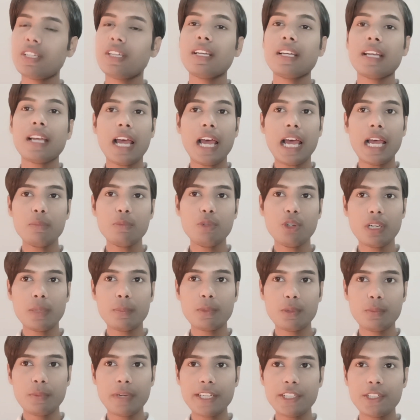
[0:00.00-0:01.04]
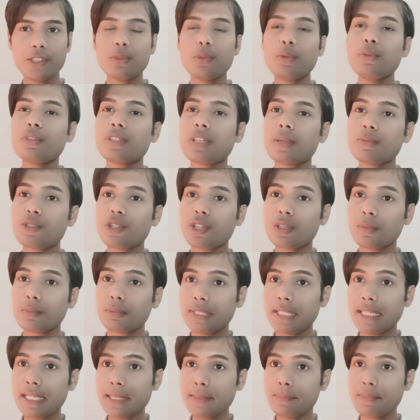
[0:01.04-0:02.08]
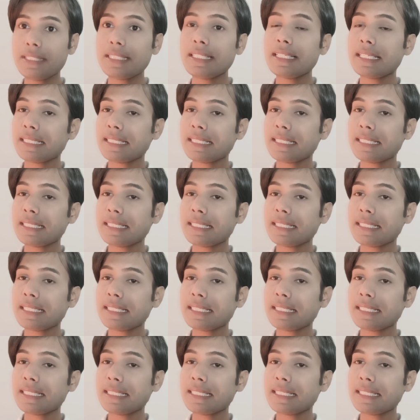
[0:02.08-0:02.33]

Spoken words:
I'm gonna provide you some sort of tips,